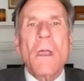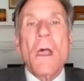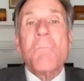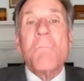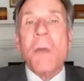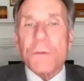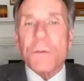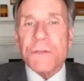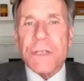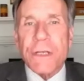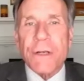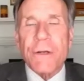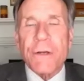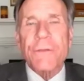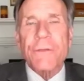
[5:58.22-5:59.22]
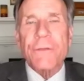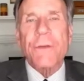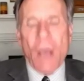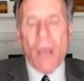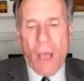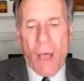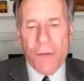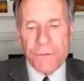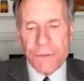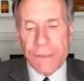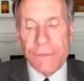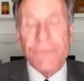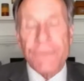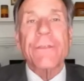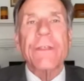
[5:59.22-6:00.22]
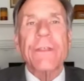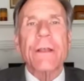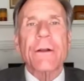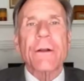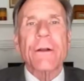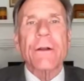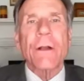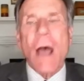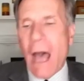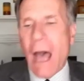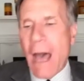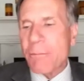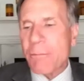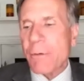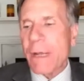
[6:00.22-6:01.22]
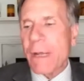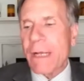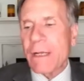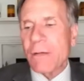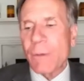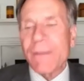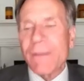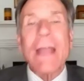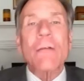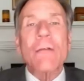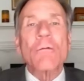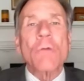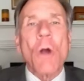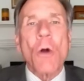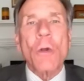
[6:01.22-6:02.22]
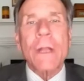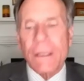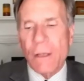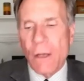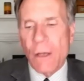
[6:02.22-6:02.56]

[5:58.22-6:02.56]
Most years, Hunter Hills Theater operated with a rolling